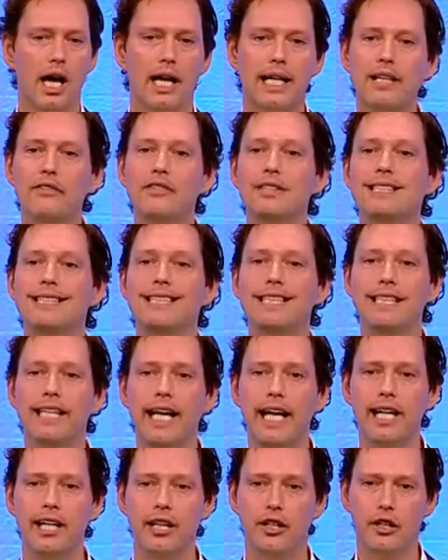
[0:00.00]
Give us the
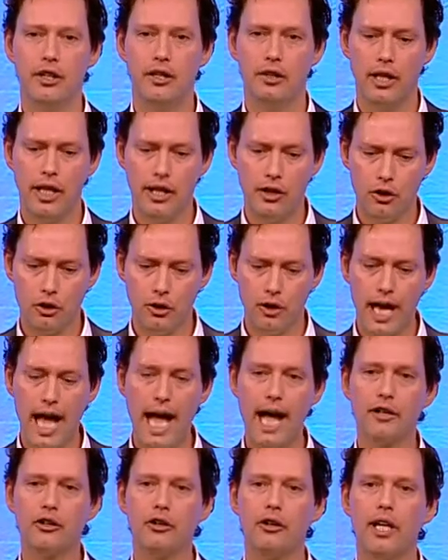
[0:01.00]
data that you're
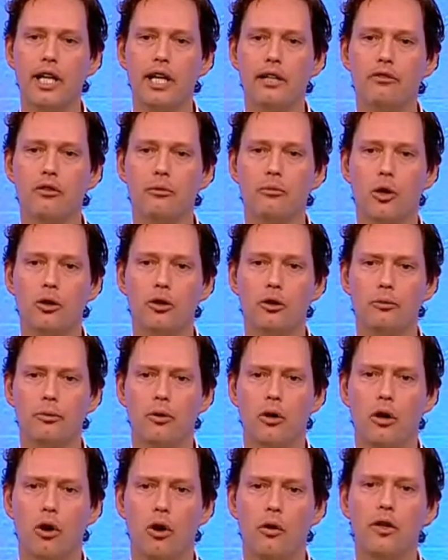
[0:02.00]
aggregating from
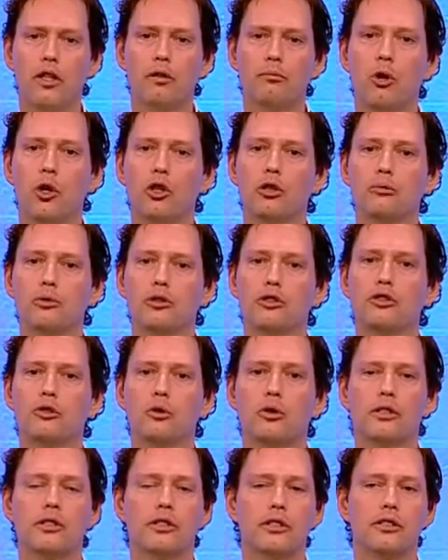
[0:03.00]
all these multiple
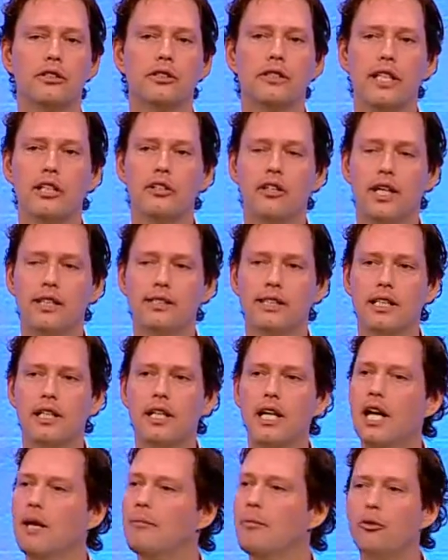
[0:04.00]
stores that you're synchronizing,
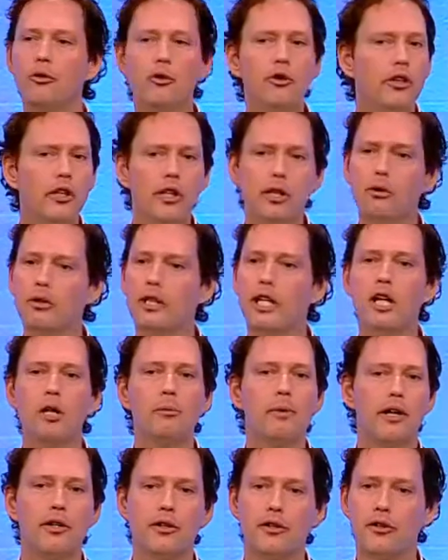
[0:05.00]
but we really don't care
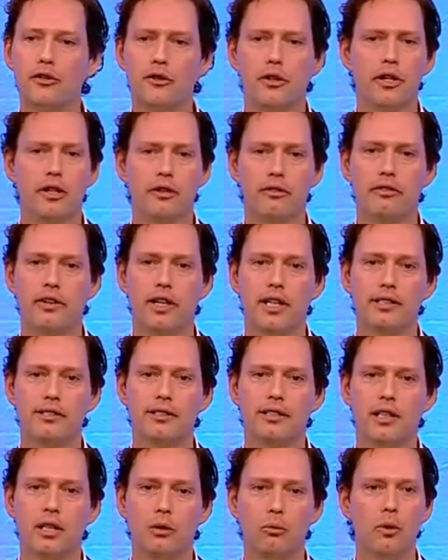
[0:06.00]
about your user interface.